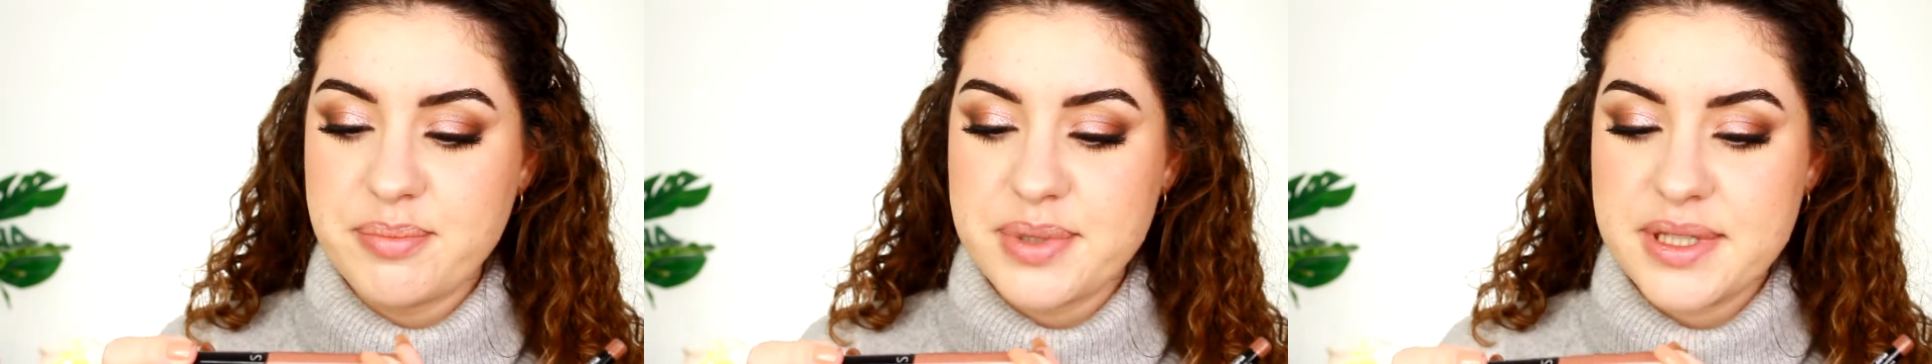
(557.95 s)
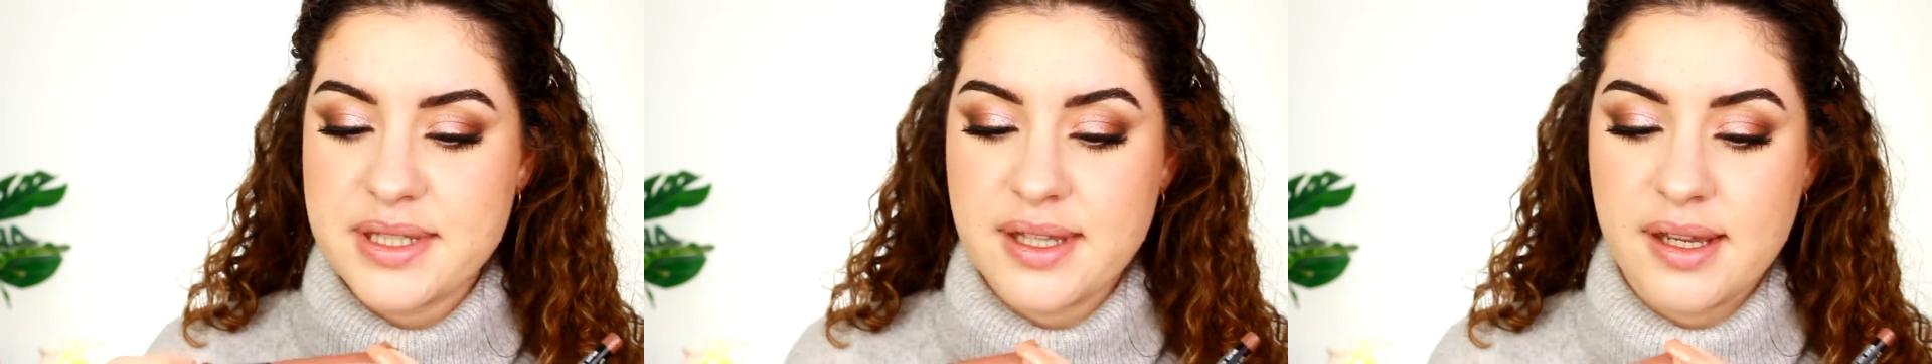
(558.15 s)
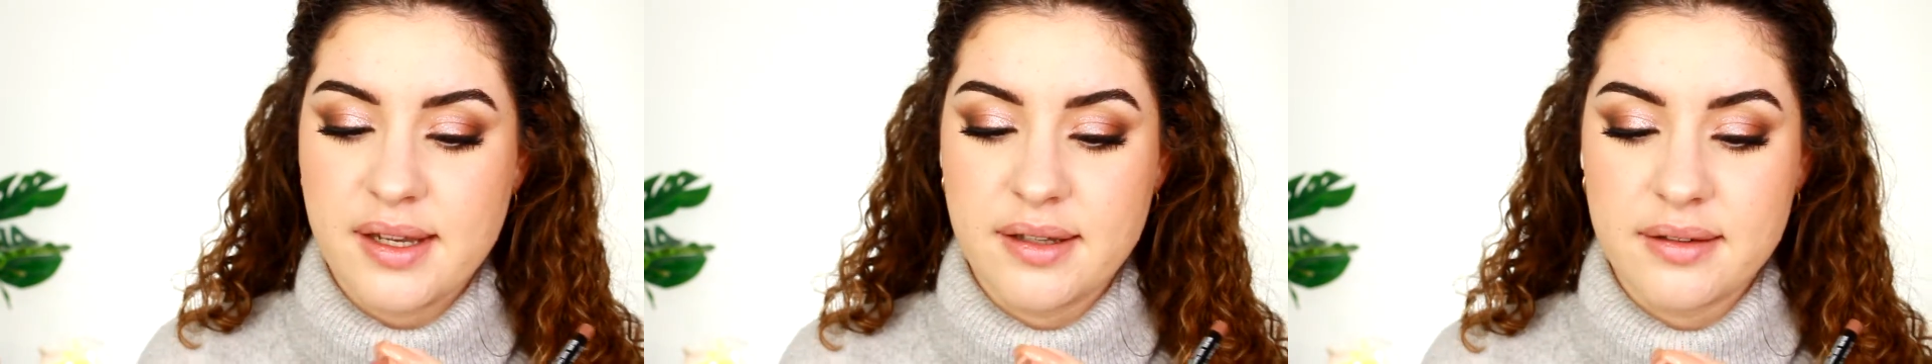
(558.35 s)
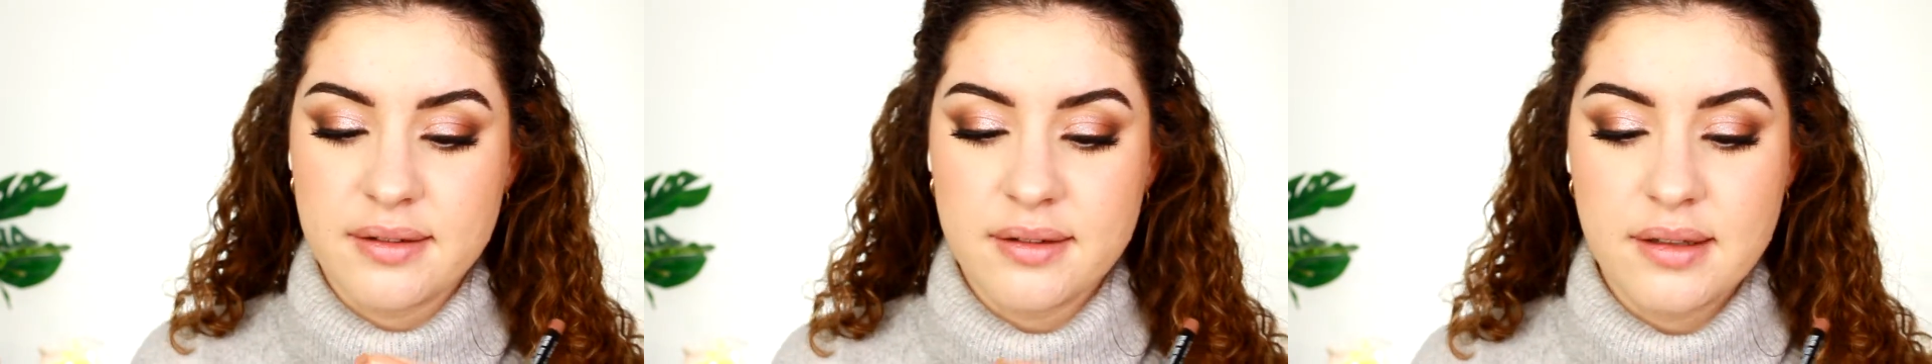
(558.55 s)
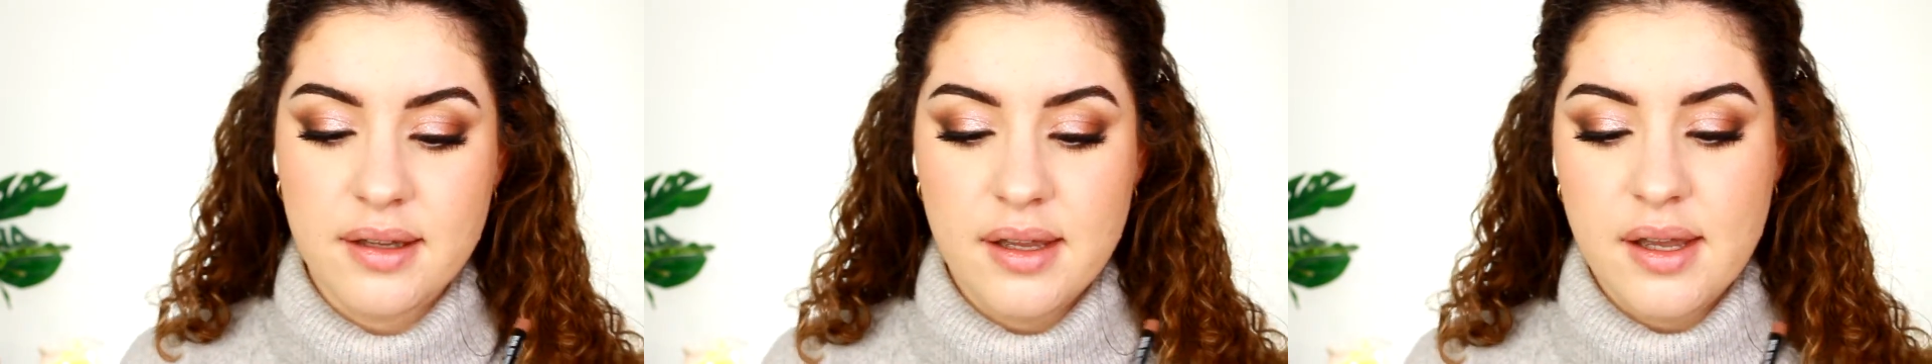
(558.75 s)

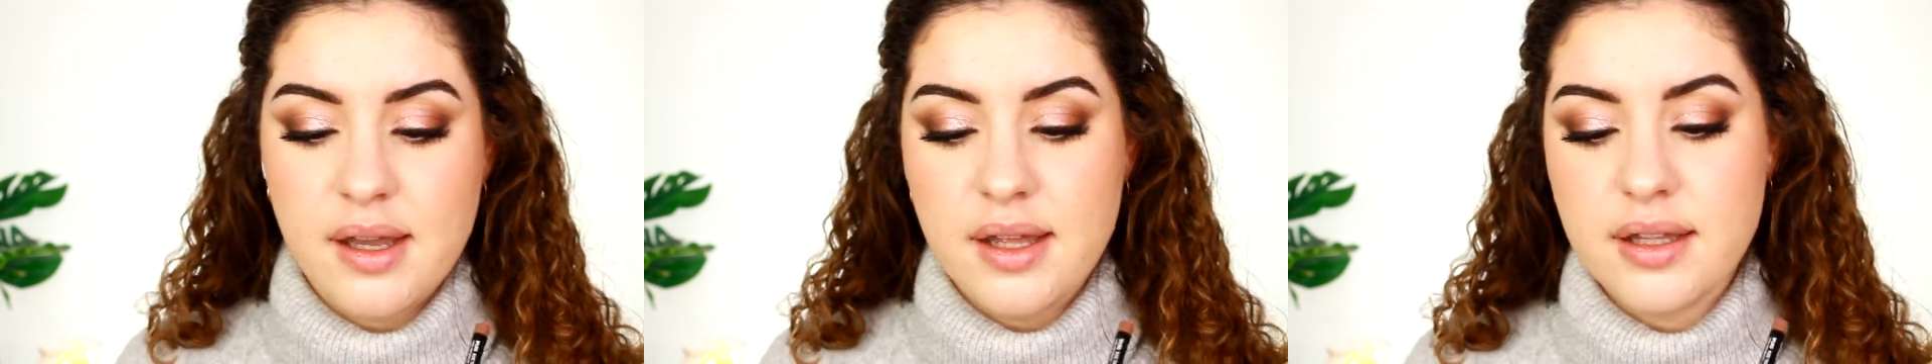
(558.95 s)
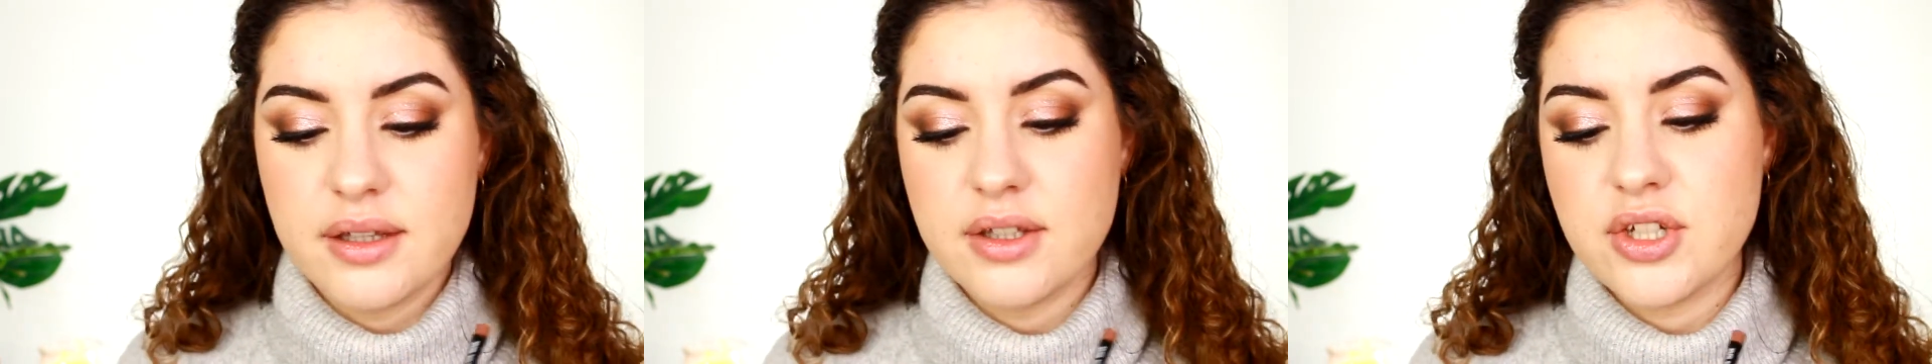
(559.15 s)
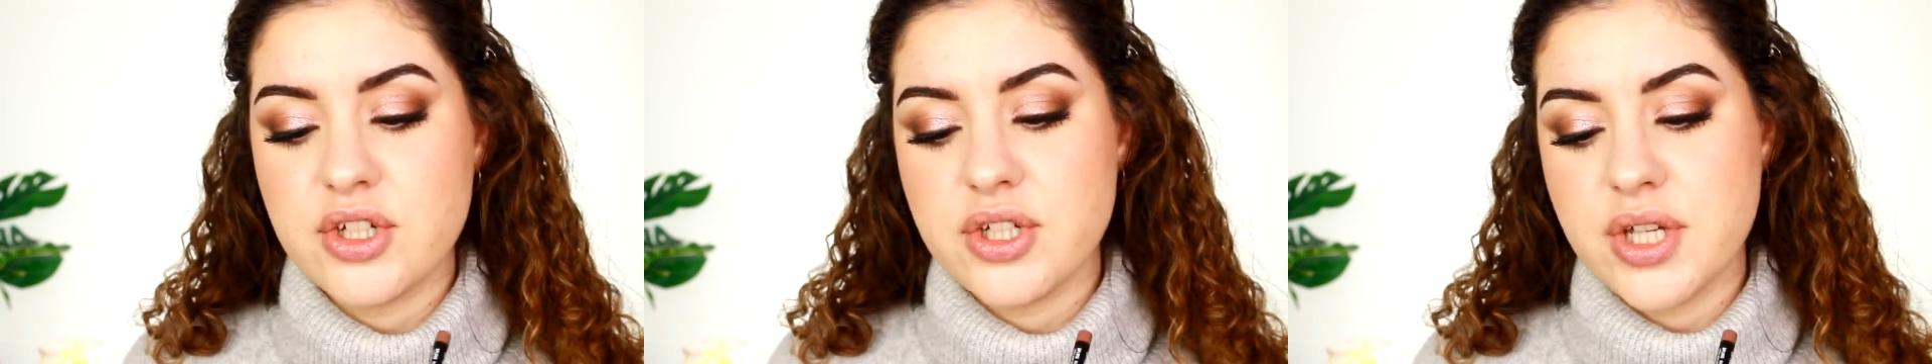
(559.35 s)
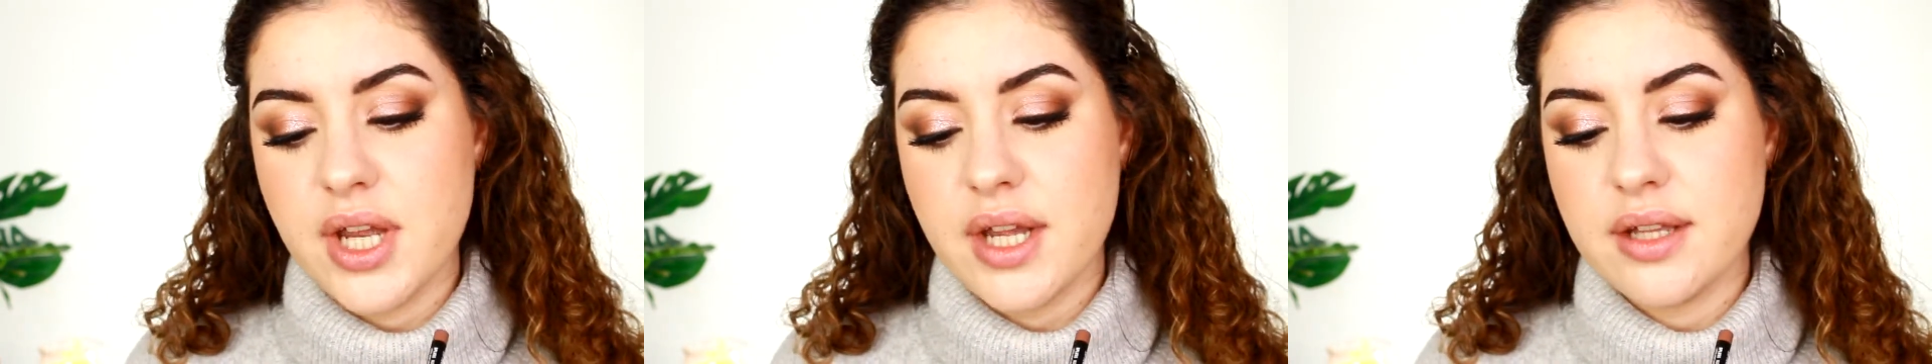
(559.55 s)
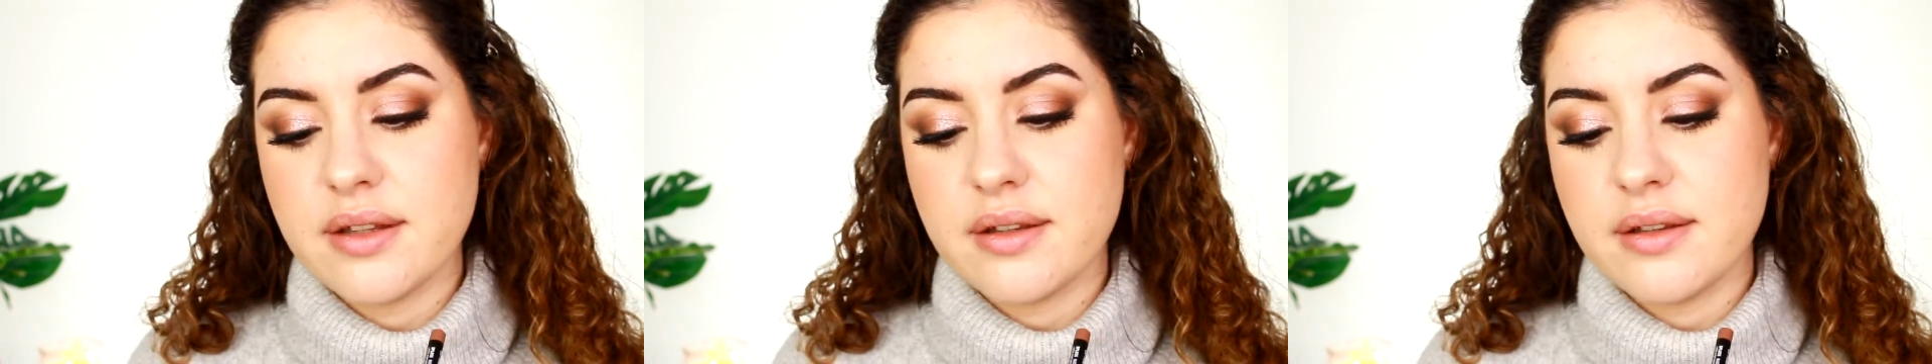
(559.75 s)
Stain, the
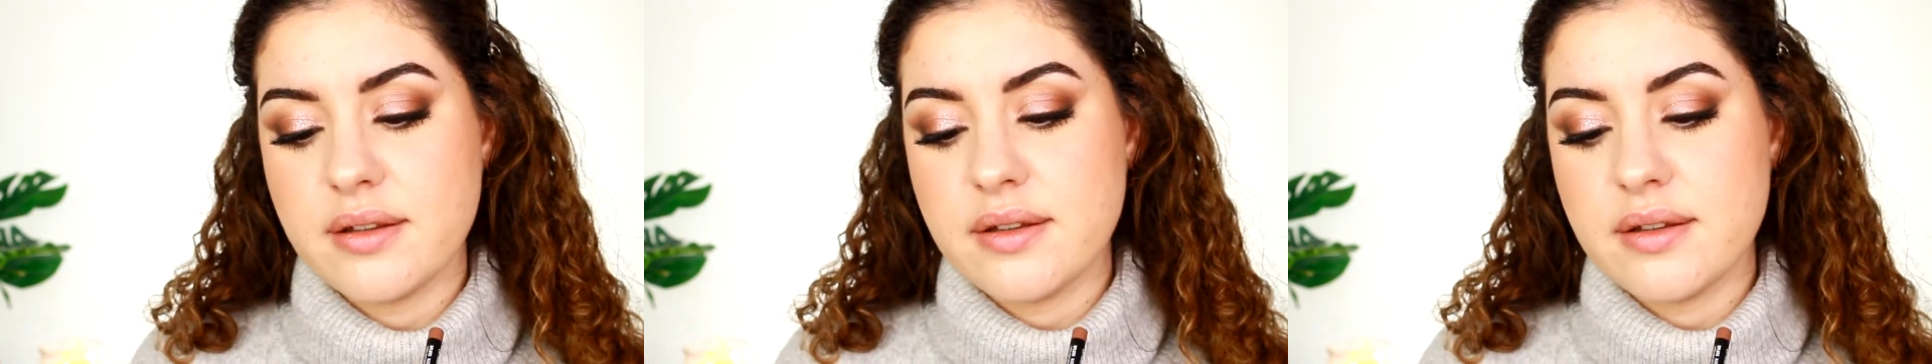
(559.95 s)
shade